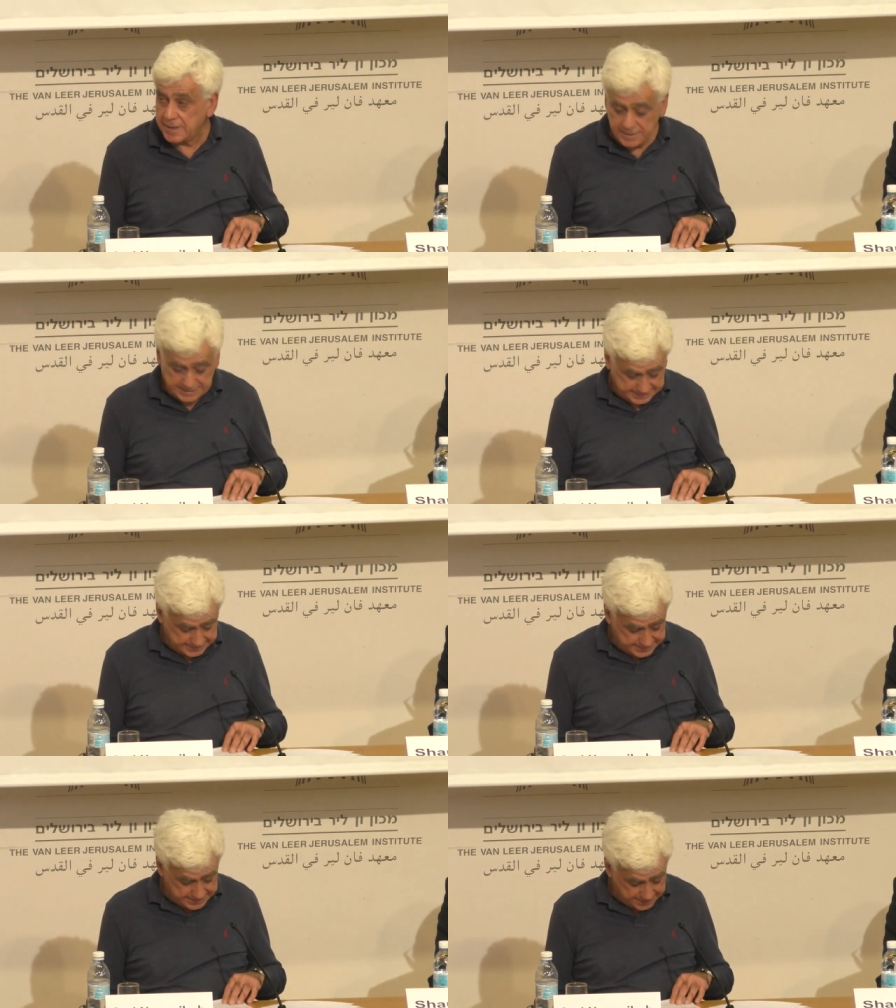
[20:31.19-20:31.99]
the
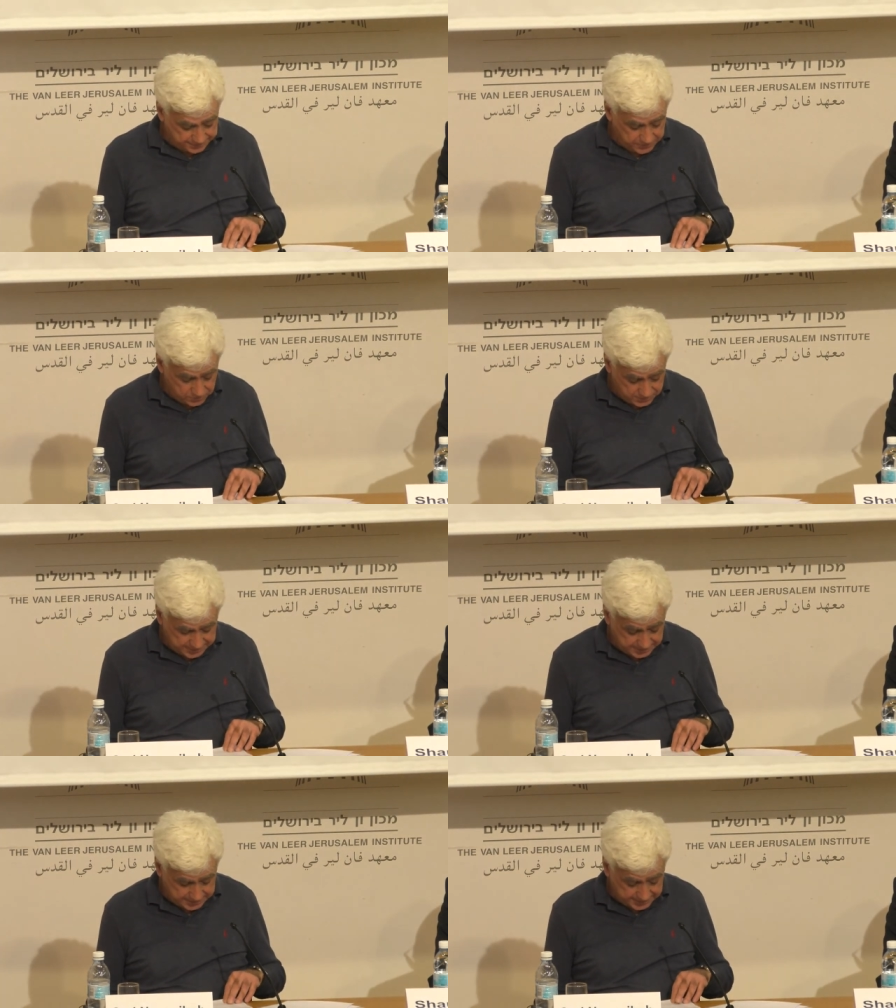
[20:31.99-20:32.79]
67,
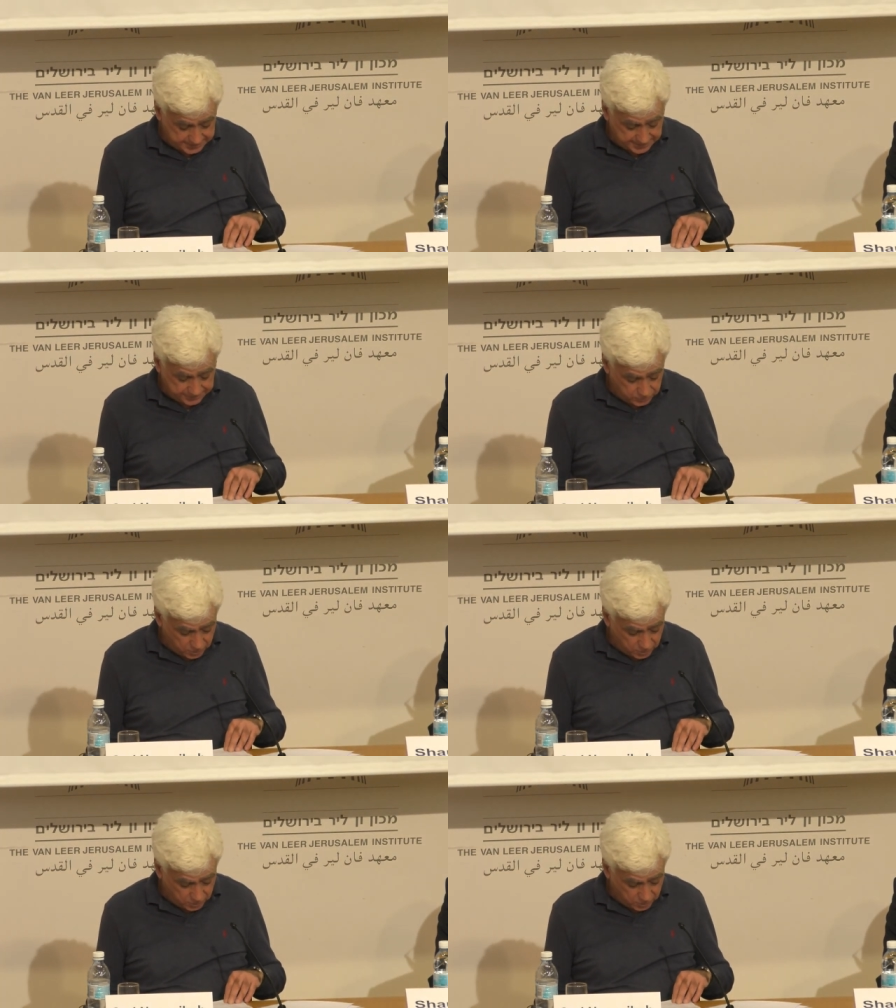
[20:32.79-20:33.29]
67